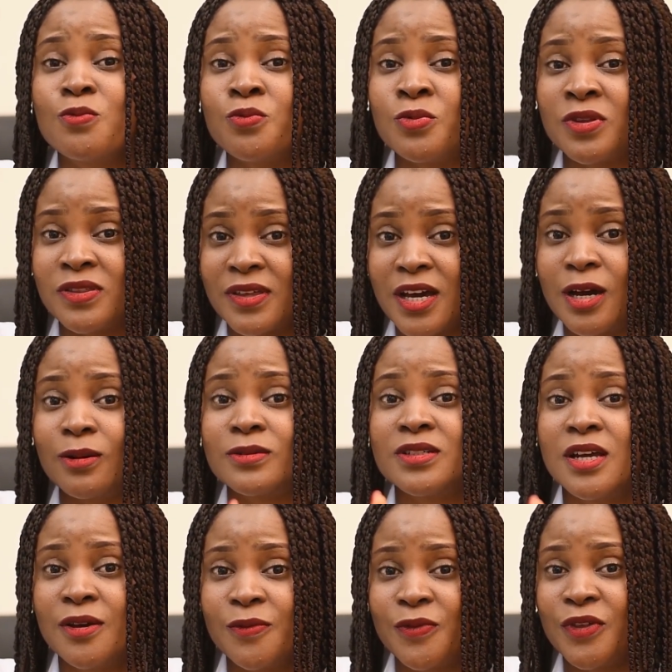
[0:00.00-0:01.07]

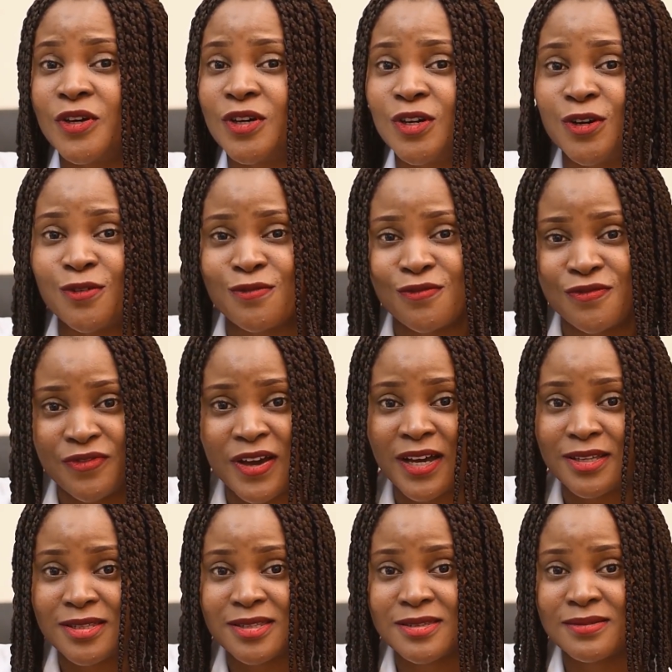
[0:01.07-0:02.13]
without the
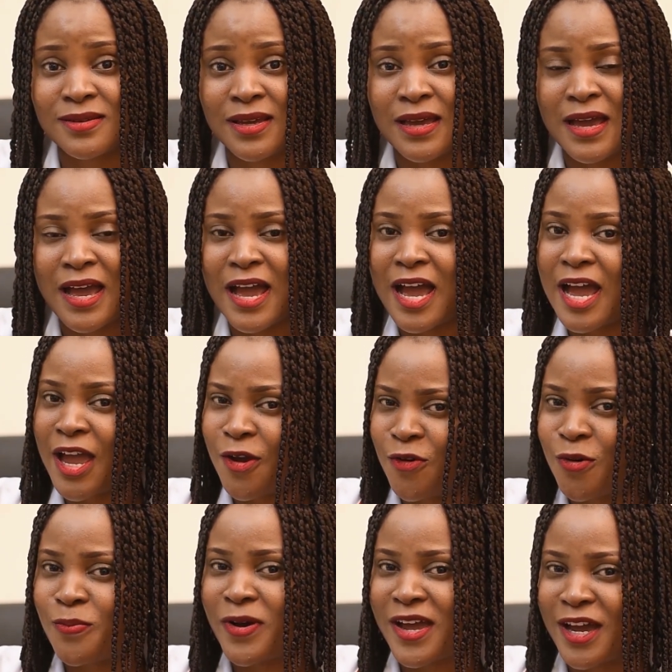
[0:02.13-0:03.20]
fat. I
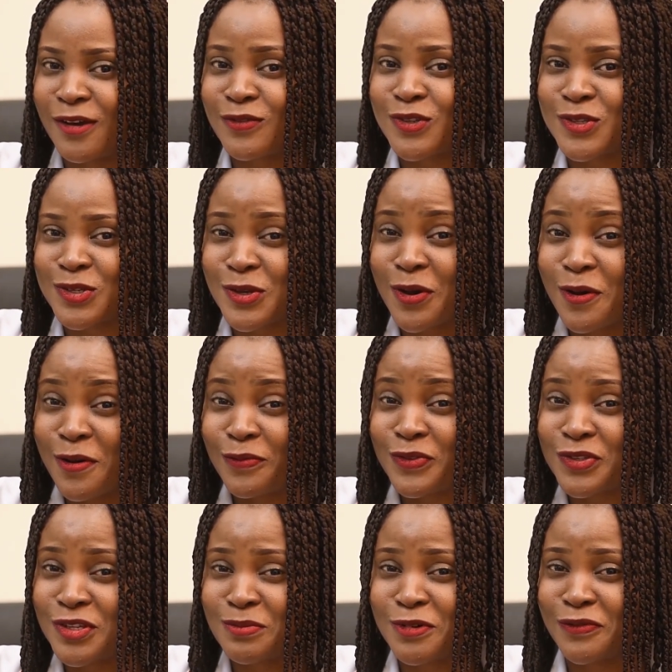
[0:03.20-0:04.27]
hope I have solved
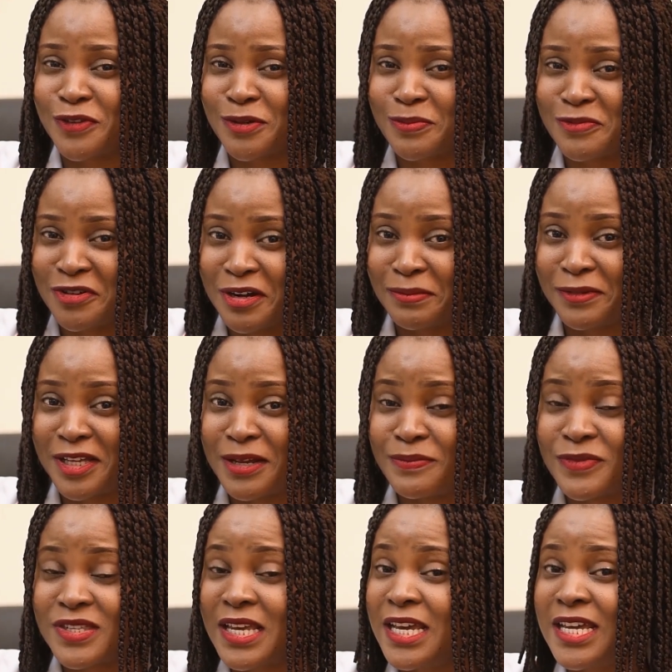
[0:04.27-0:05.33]
some of your
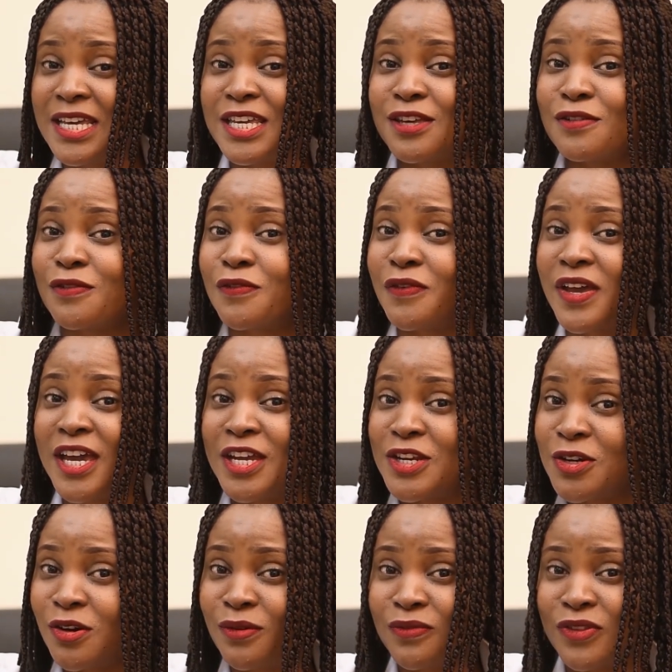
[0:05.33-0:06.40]
problems. If
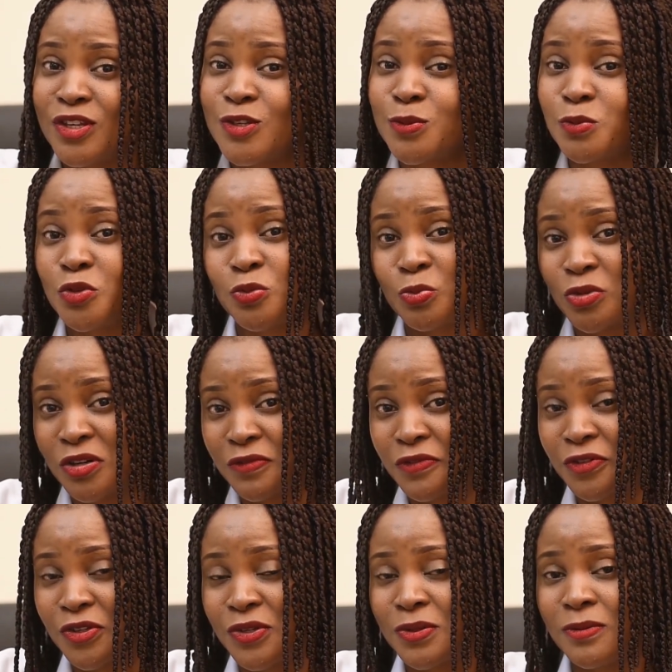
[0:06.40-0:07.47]
any of these won't work
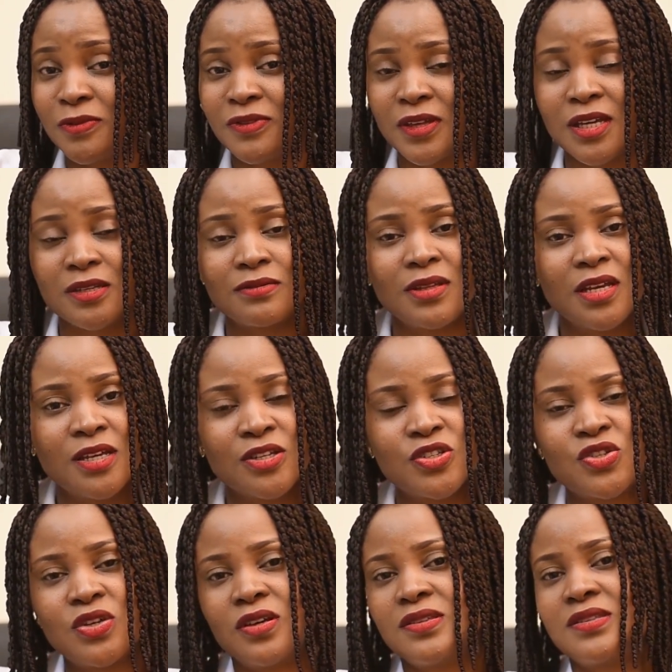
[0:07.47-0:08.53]
for you, then
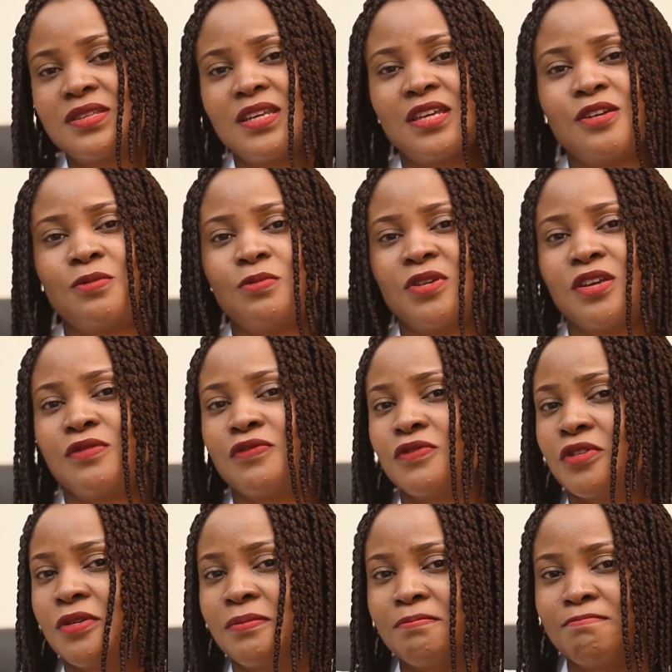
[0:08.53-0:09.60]
just stay away
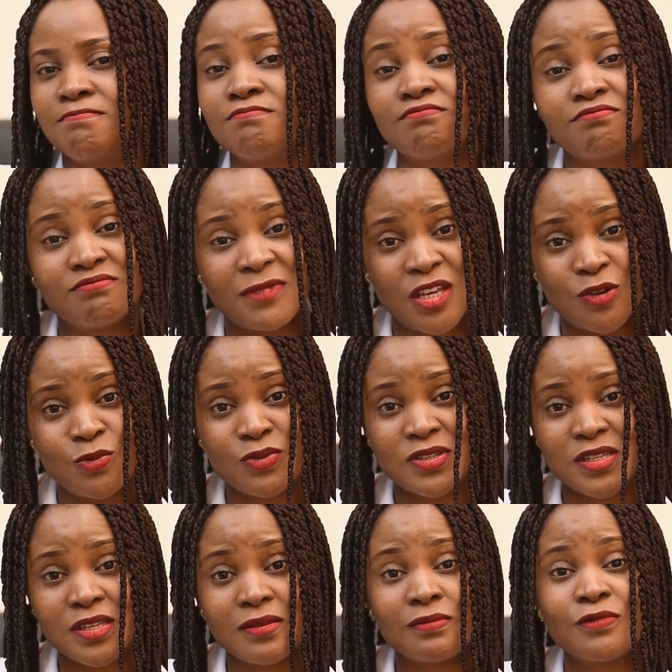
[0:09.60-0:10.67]
from
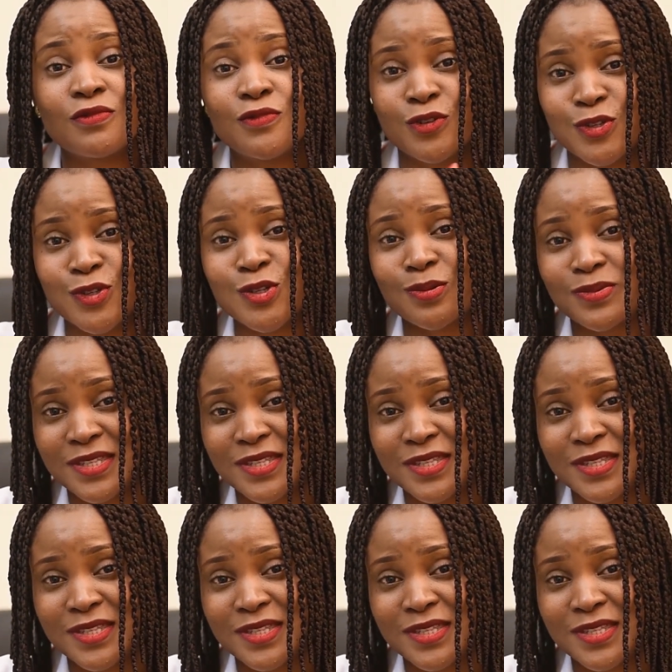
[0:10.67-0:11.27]
egusi for some